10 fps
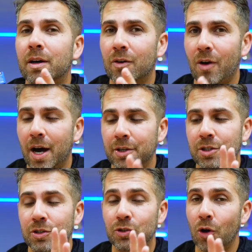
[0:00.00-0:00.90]

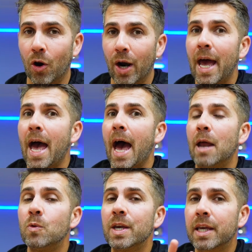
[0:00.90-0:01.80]
garage door
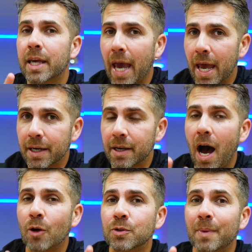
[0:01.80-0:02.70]
and we can
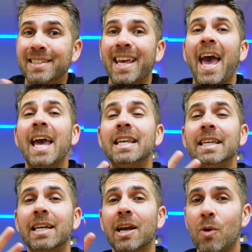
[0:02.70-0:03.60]
automate
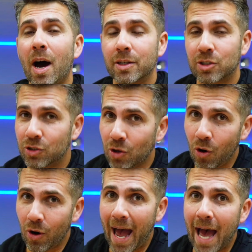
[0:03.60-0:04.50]
any garage
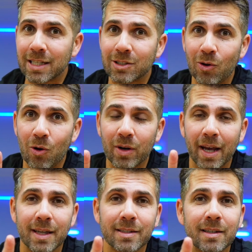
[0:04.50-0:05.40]
door as long
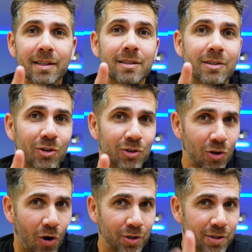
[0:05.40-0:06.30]
as it's
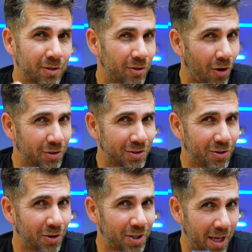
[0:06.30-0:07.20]
yours not
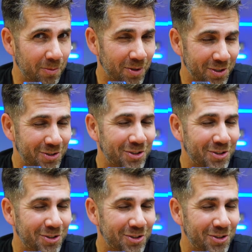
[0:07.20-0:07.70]
your neighbors